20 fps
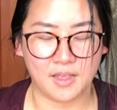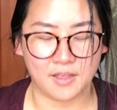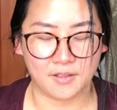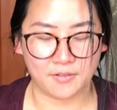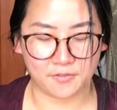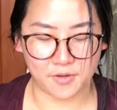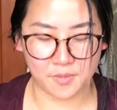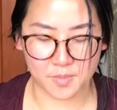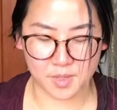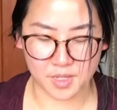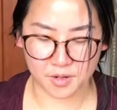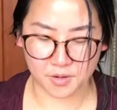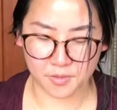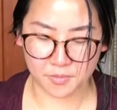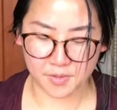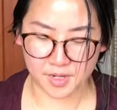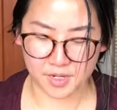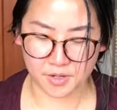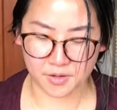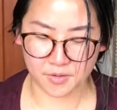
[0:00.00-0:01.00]
From here,
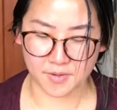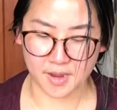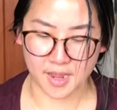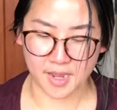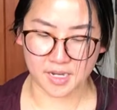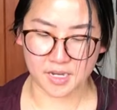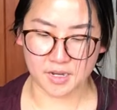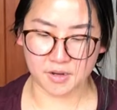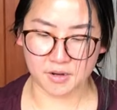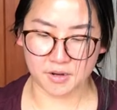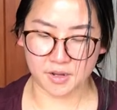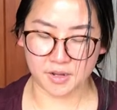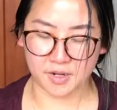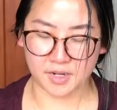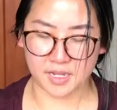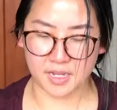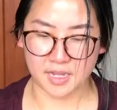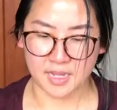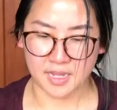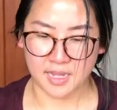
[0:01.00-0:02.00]
when you're ready, you're
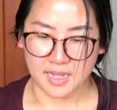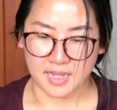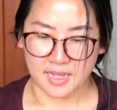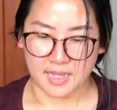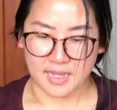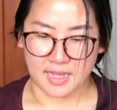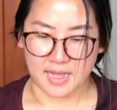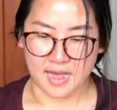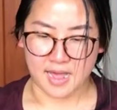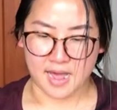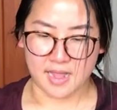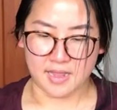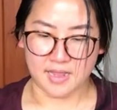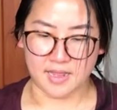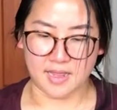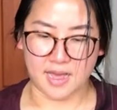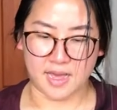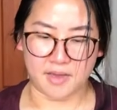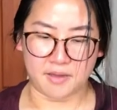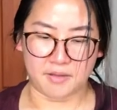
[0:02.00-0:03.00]
going to
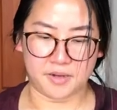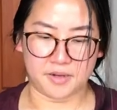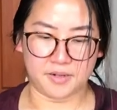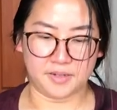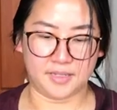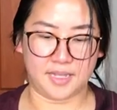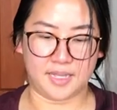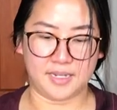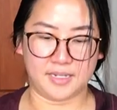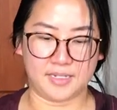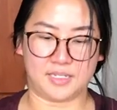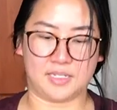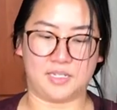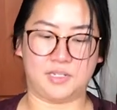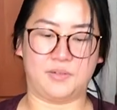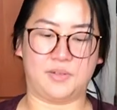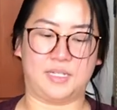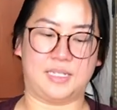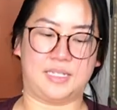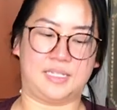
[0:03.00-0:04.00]
allow your legs
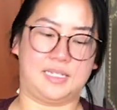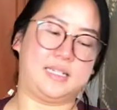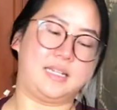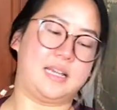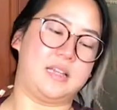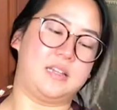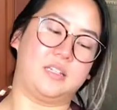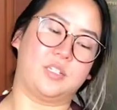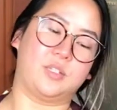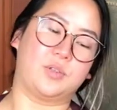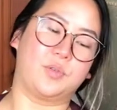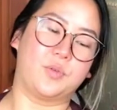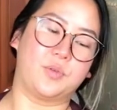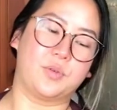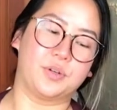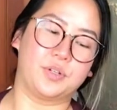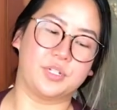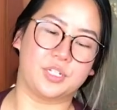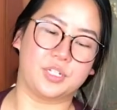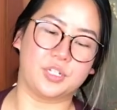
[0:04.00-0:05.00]
to extend
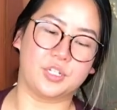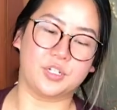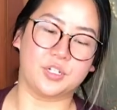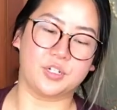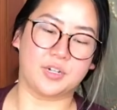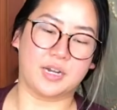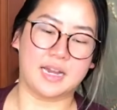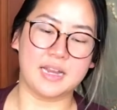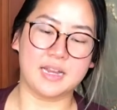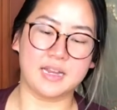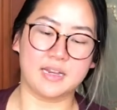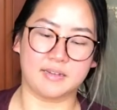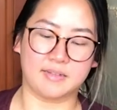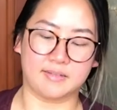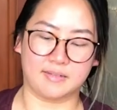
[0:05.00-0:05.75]
towards straight.